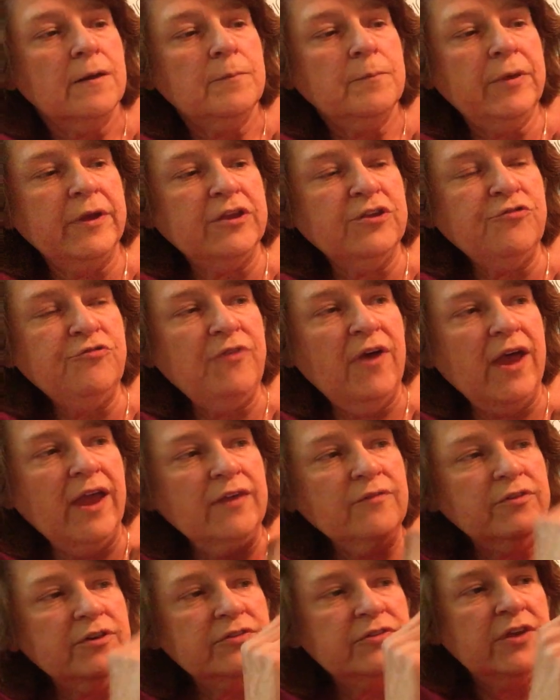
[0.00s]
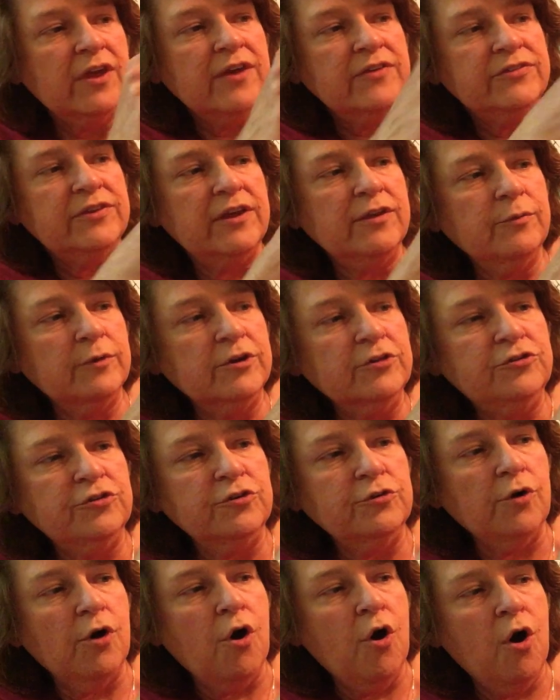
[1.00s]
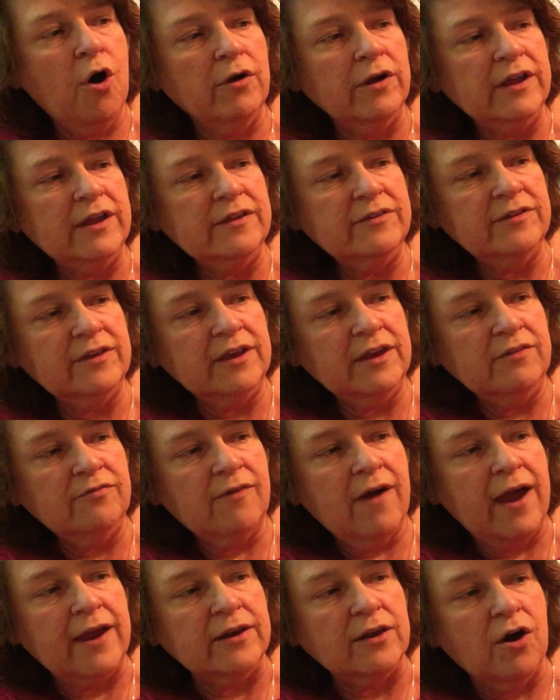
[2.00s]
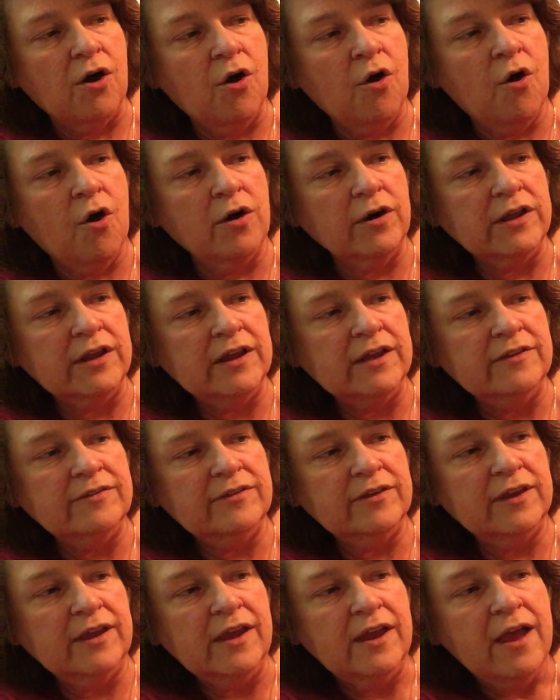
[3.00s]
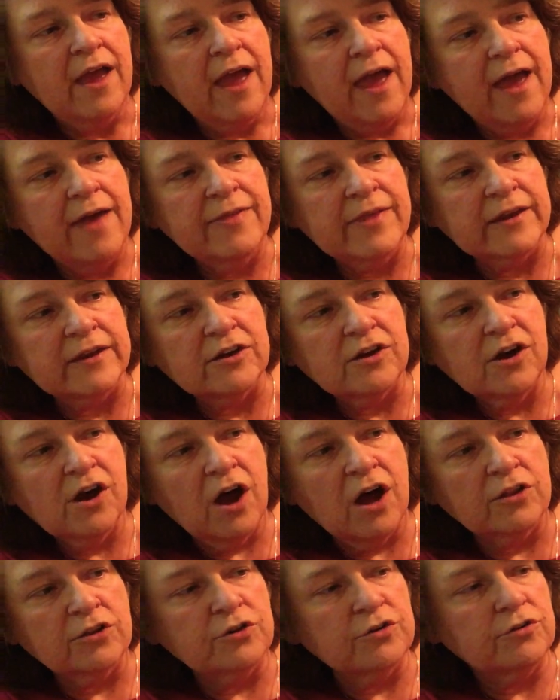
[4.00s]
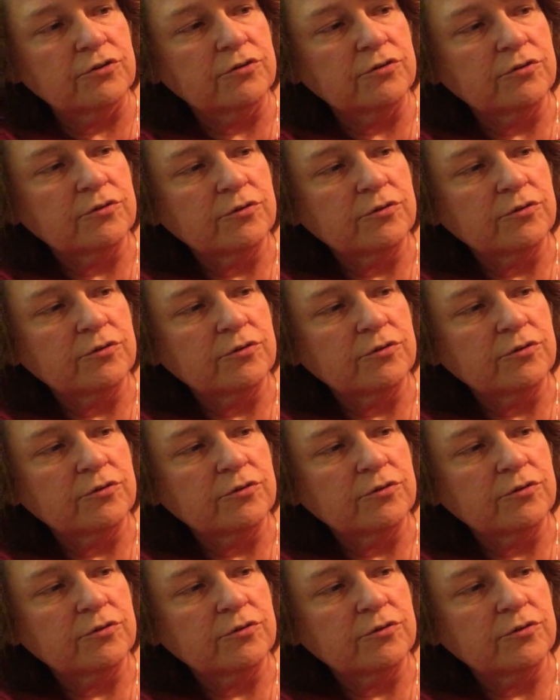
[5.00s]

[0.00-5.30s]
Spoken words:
pick your favorites. Say you want to do R-E-D, write R-E-D, and then color